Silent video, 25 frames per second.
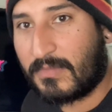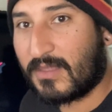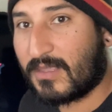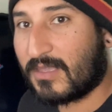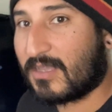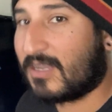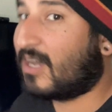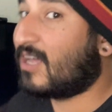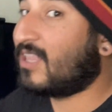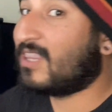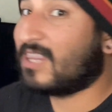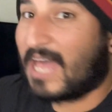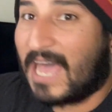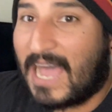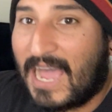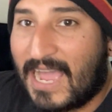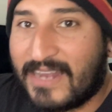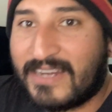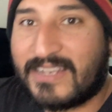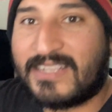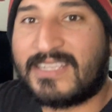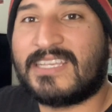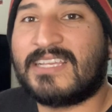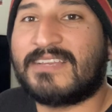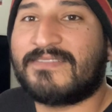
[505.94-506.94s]
a
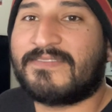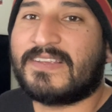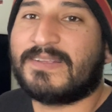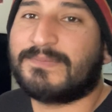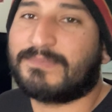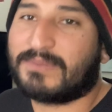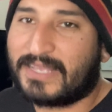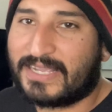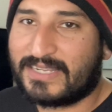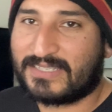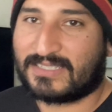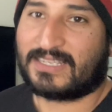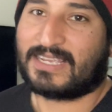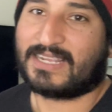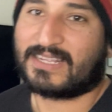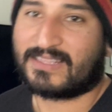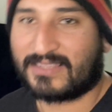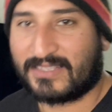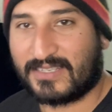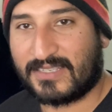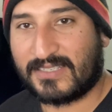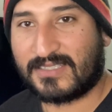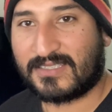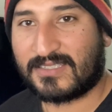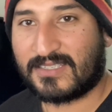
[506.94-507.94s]
lot if he plays like
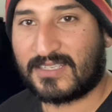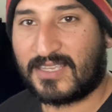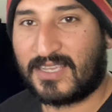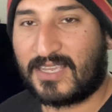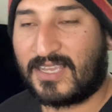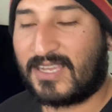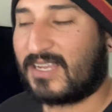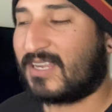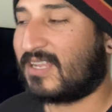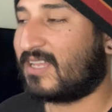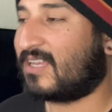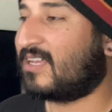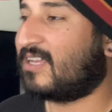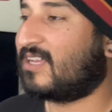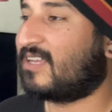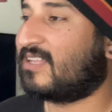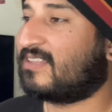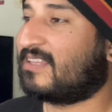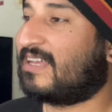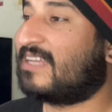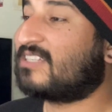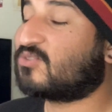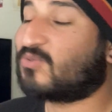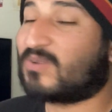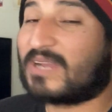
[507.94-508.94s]
this.
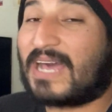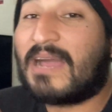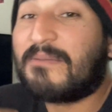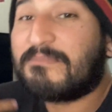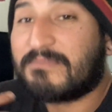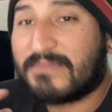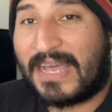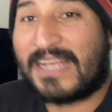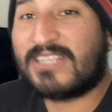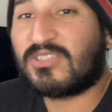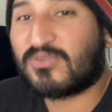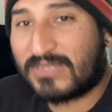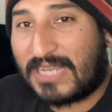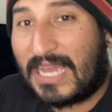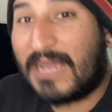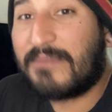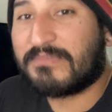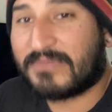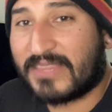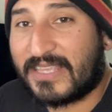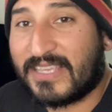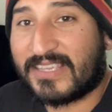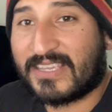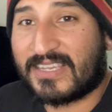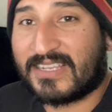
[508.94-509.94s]
That's what I'm
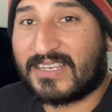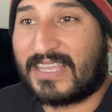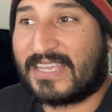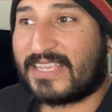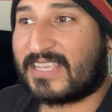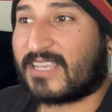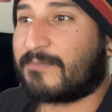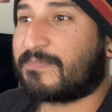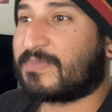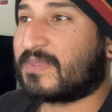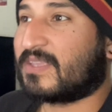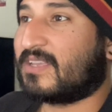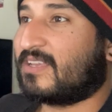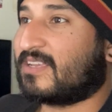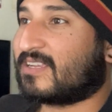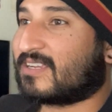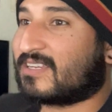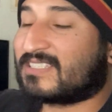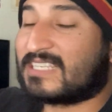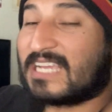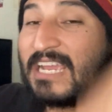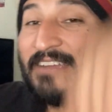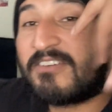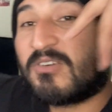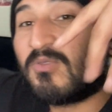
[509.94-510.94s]
thinking. Like,
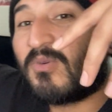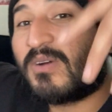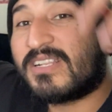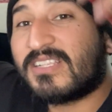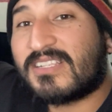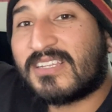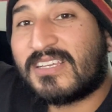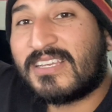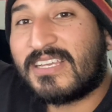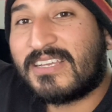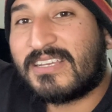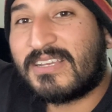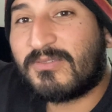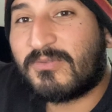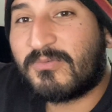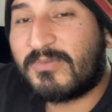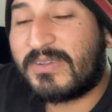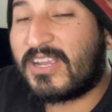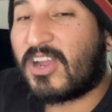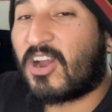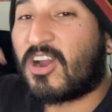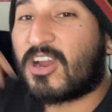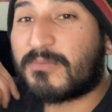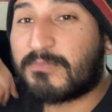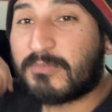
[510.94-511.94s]
because
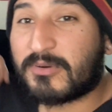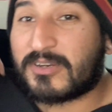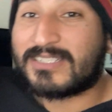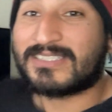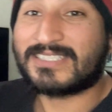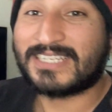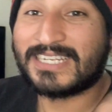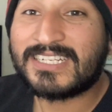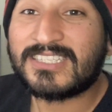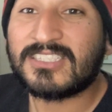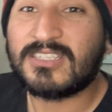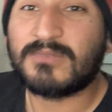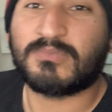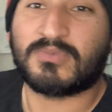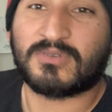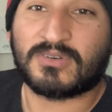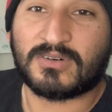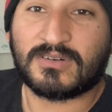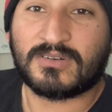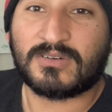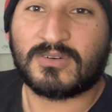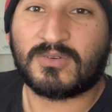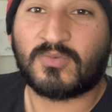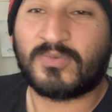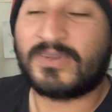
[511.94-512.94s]
we are
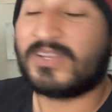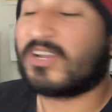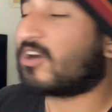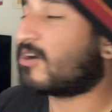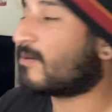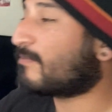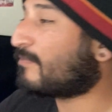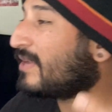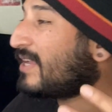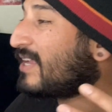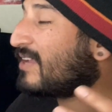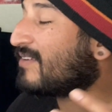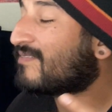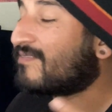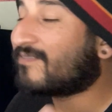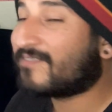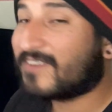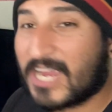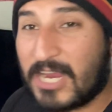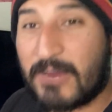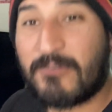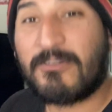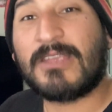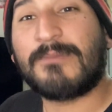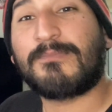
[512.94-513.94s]
predictable. We are being
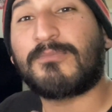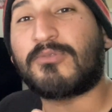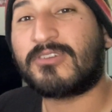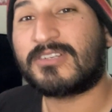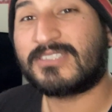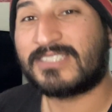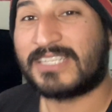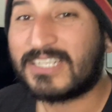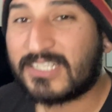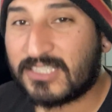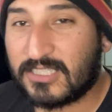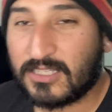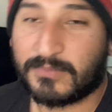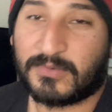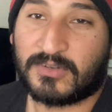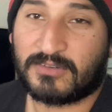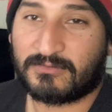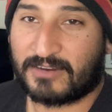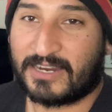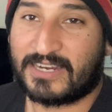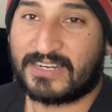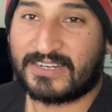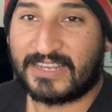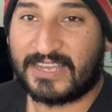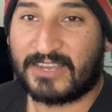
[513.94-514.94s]
very predictable
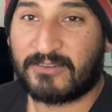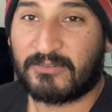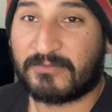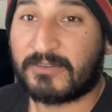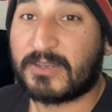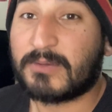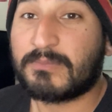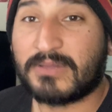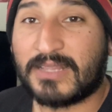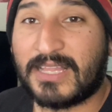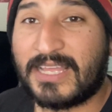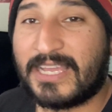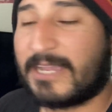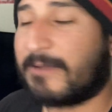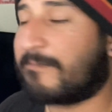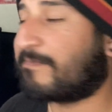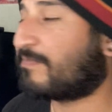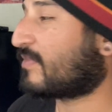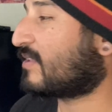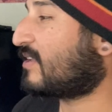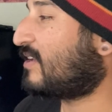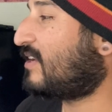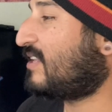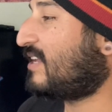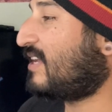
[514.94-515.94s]
right now when we play.
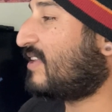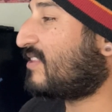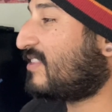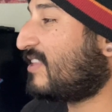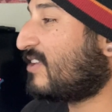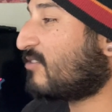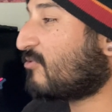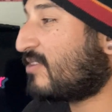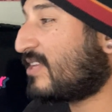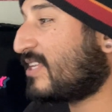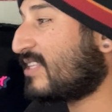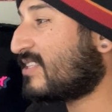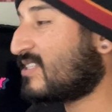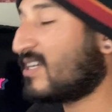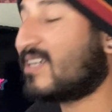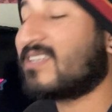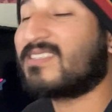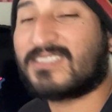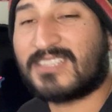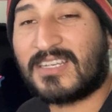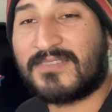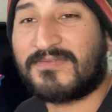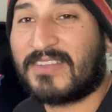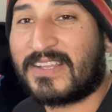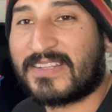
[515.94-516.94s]
And I think when he
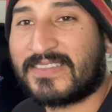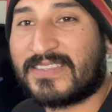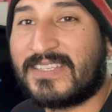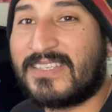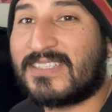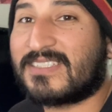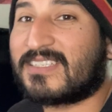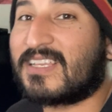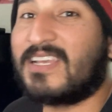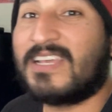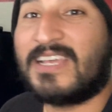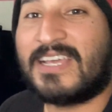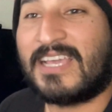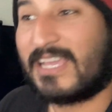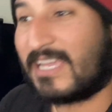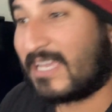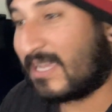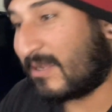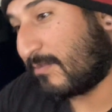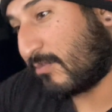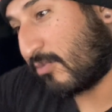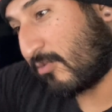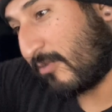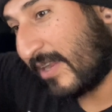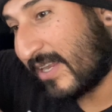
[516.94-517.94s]
does stuff like this,
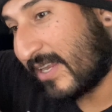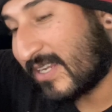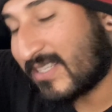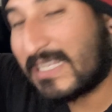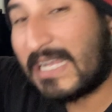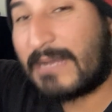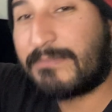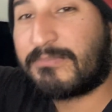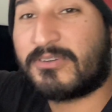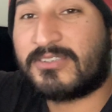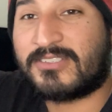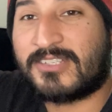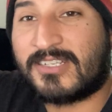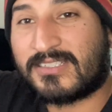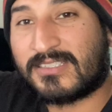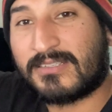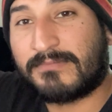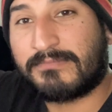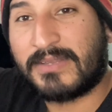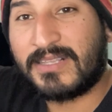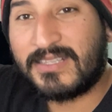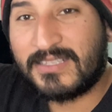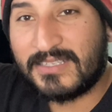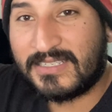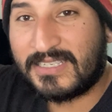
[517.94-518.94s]
it breaks that
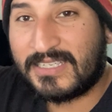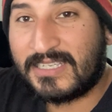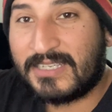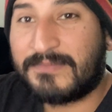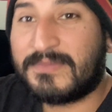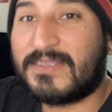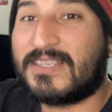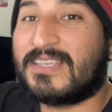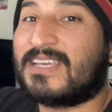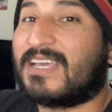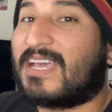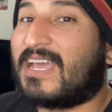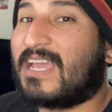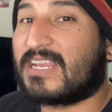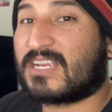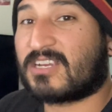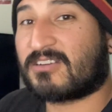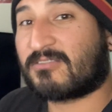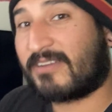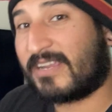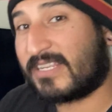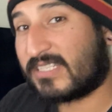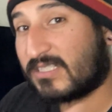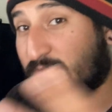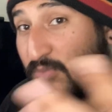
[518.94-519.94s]
predictability and
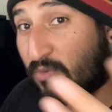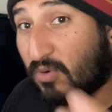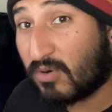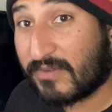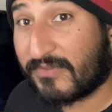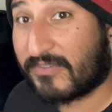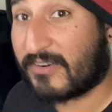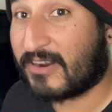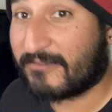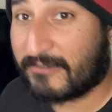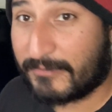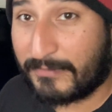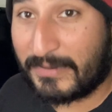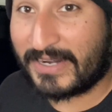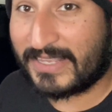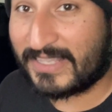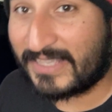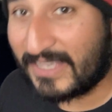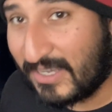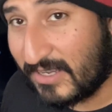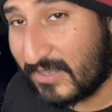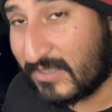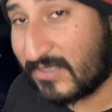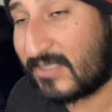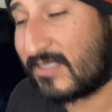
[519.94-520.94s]
creates more for everybody
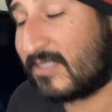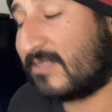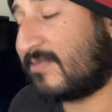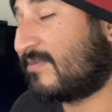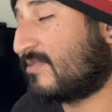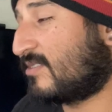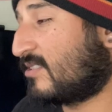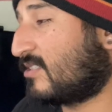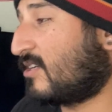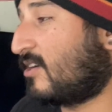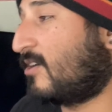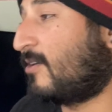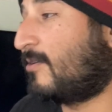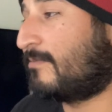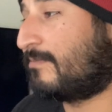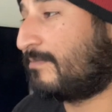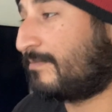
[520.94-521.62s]
else. So